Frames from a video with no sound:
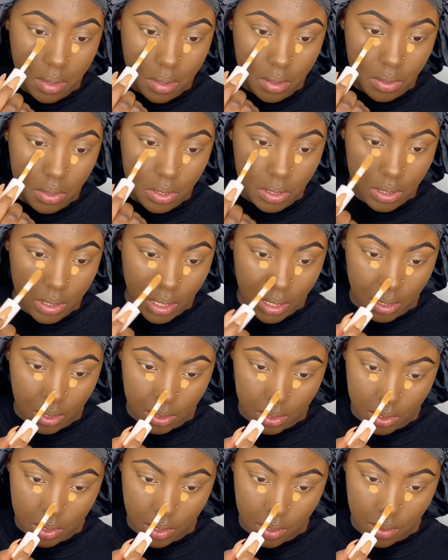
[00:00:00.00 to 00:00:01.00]
just like so,
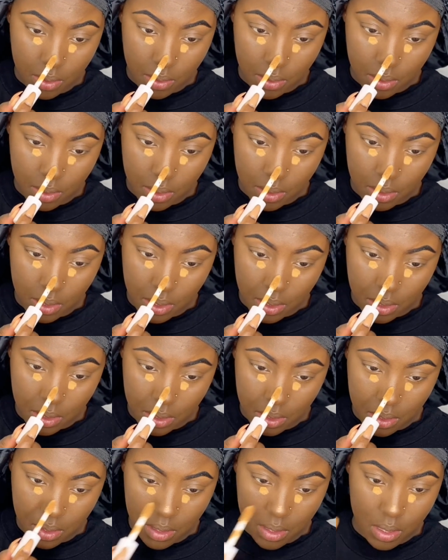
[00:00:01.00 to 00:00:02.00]
and then
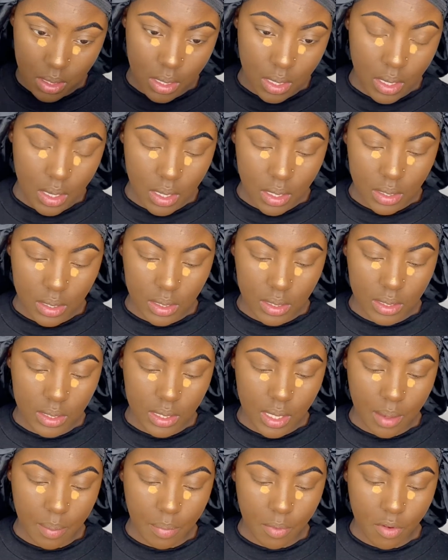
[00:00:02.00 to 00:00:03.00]
the tip
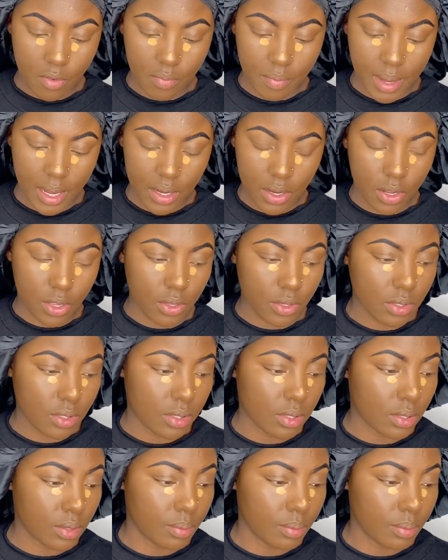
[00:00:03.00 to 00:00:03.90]
of my nose.